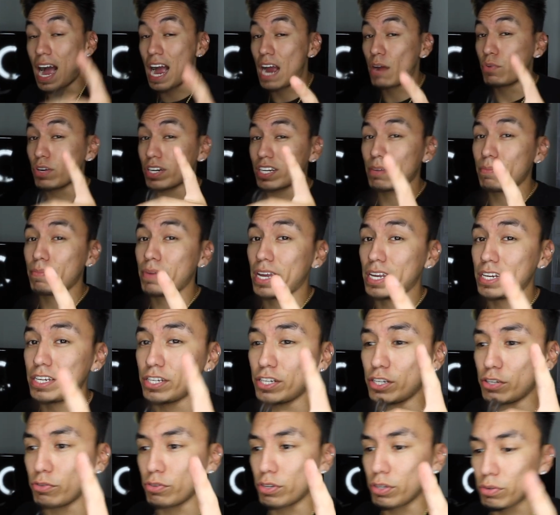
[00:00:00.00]
I
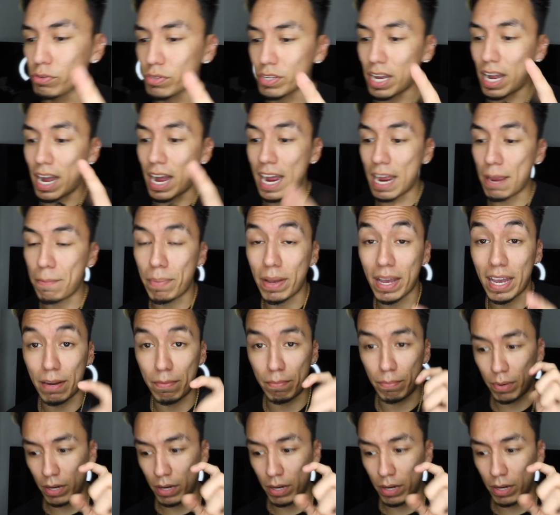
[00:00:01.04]
recommend you use an iPad